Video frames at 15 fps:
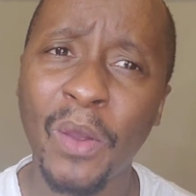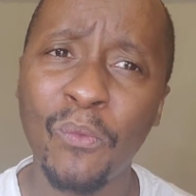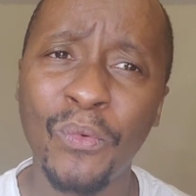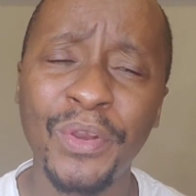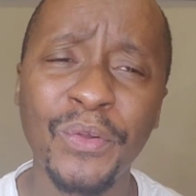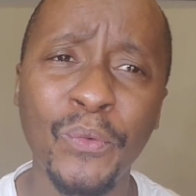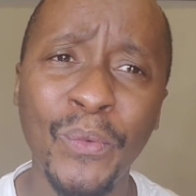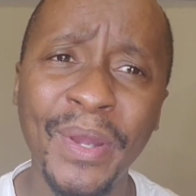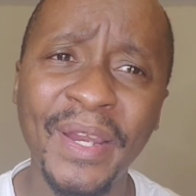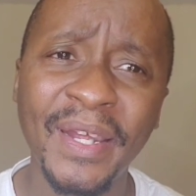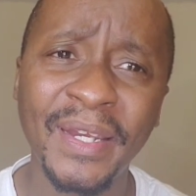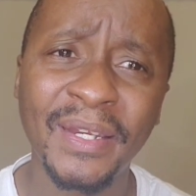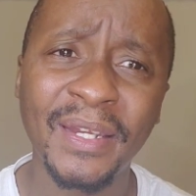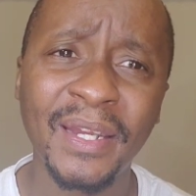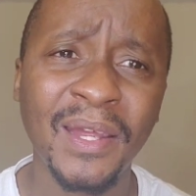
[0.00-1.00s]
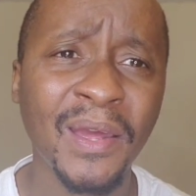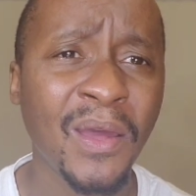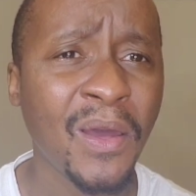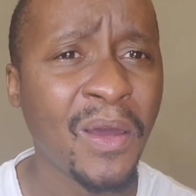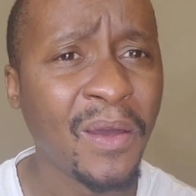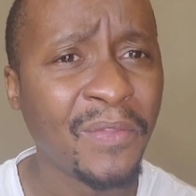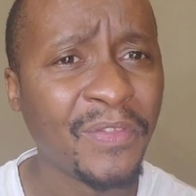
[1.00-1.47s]
when you win it,
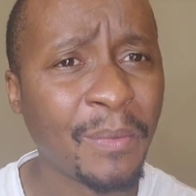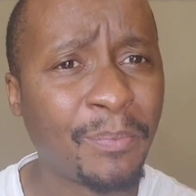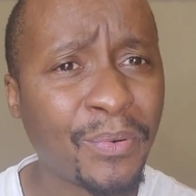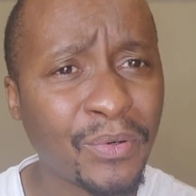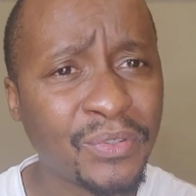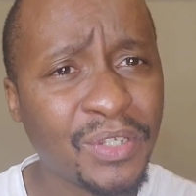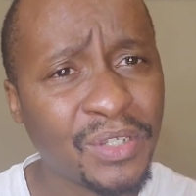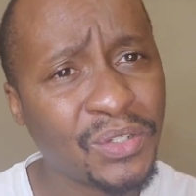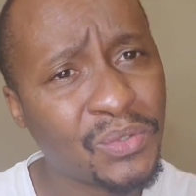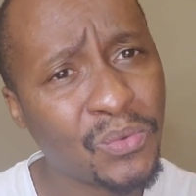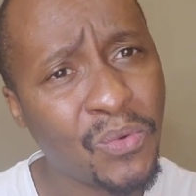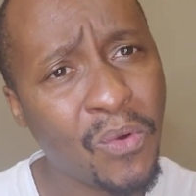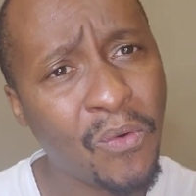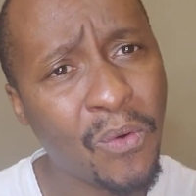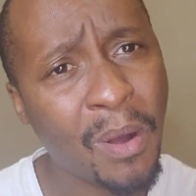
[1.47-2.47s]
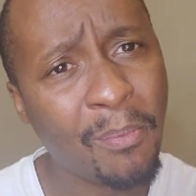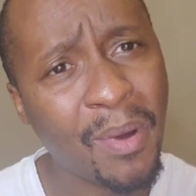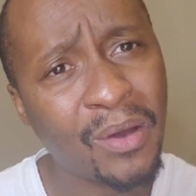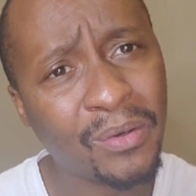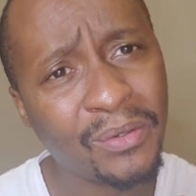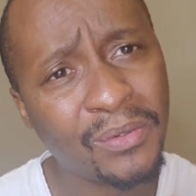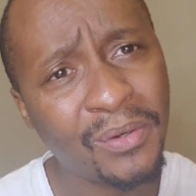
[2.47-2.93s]
the process to go
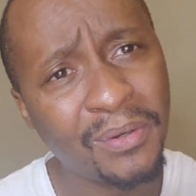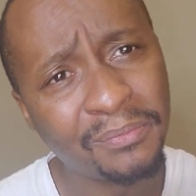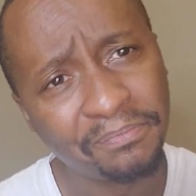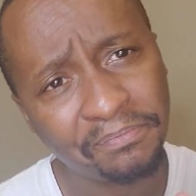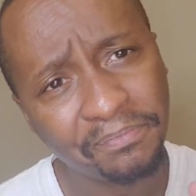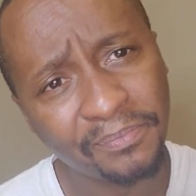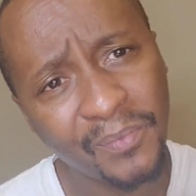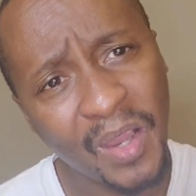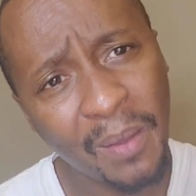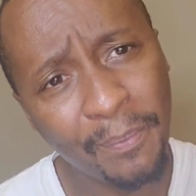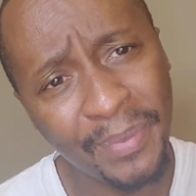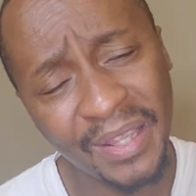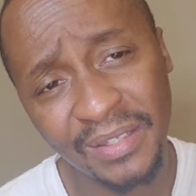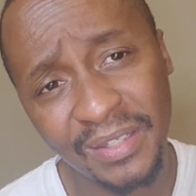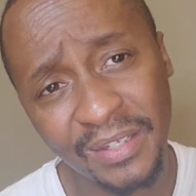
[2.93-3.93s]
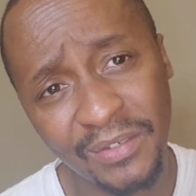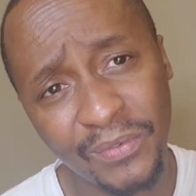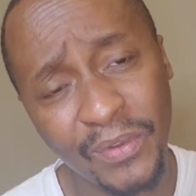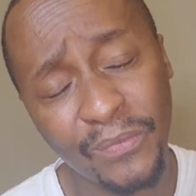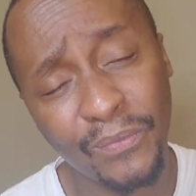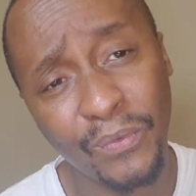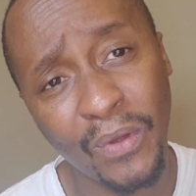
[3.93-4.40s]
about being
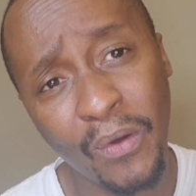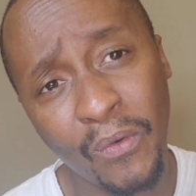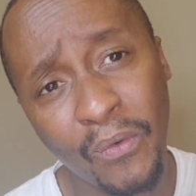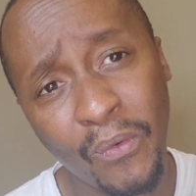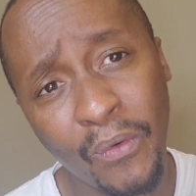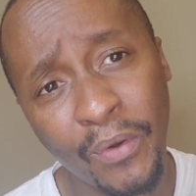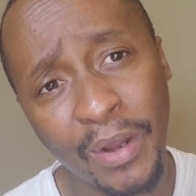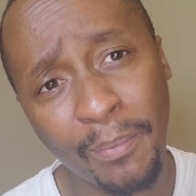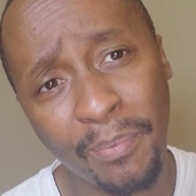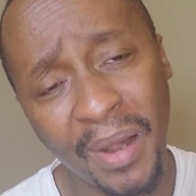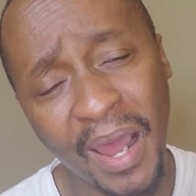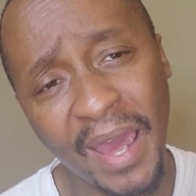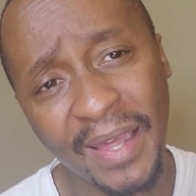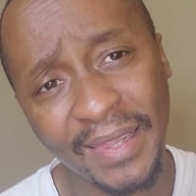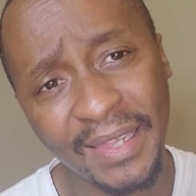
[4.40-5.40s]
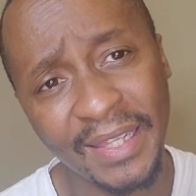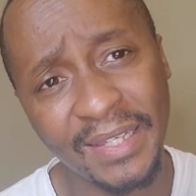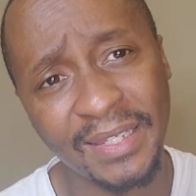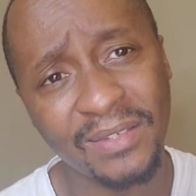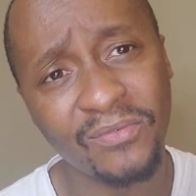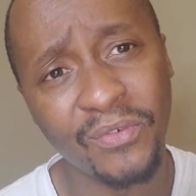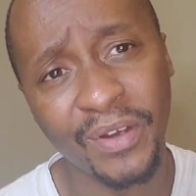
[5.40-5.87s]
successful or on applying
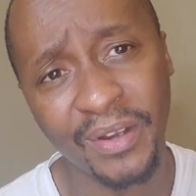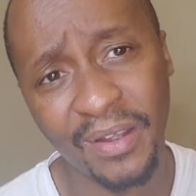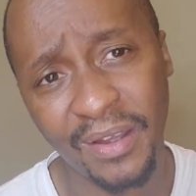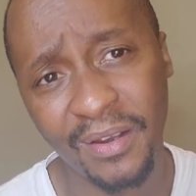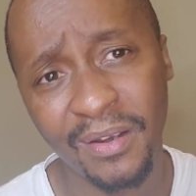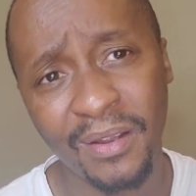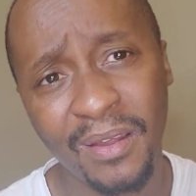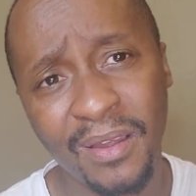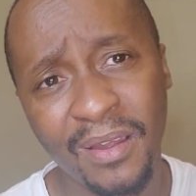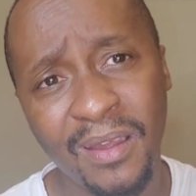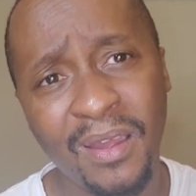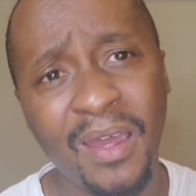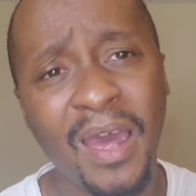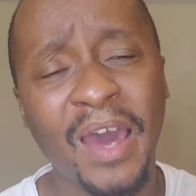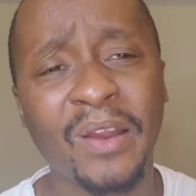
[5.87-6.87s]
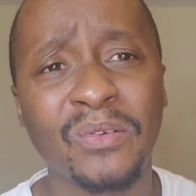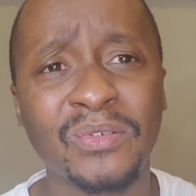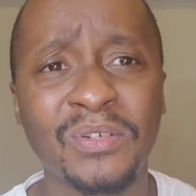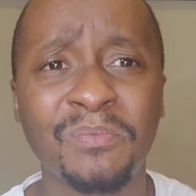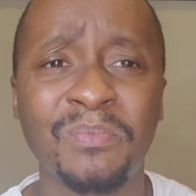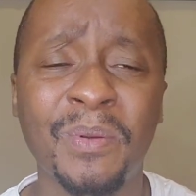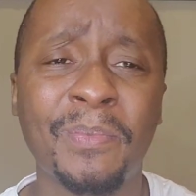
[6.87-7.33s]
this green card. I know
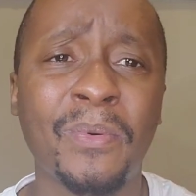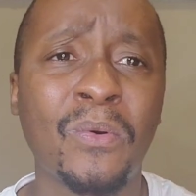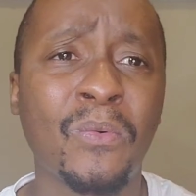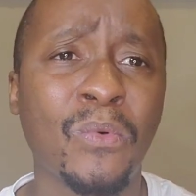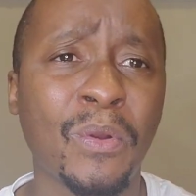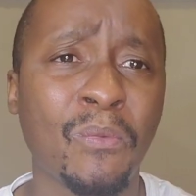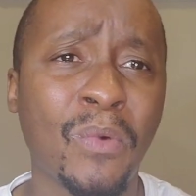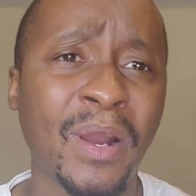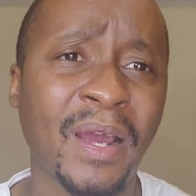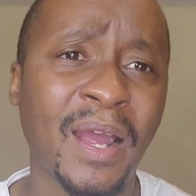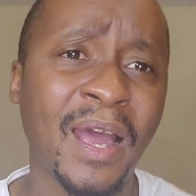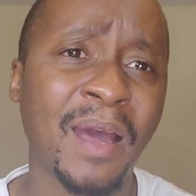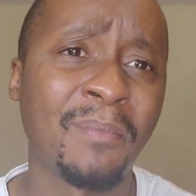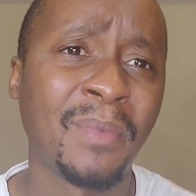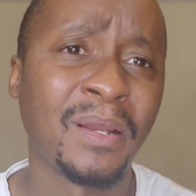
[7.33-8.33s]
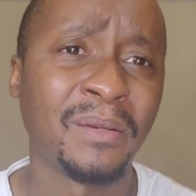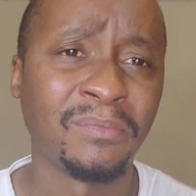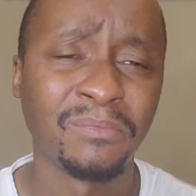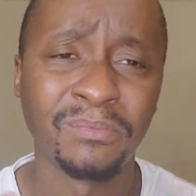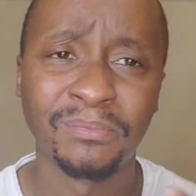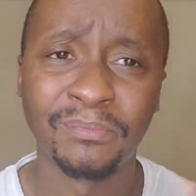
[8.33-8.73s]
some people will want to come and